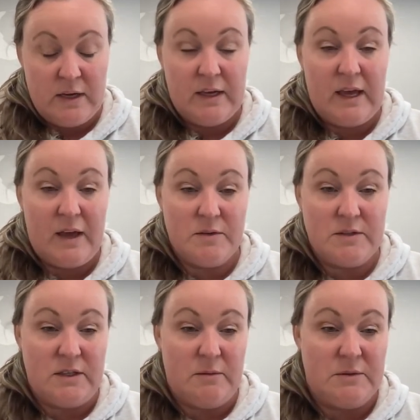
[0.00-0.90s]

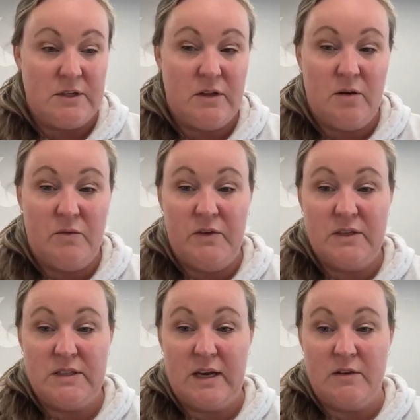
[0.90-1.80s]
Calcium. So the
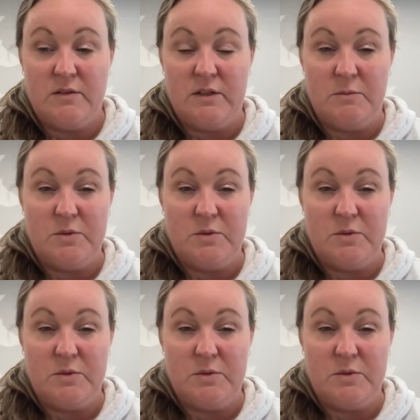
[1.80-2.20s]
obvious calcium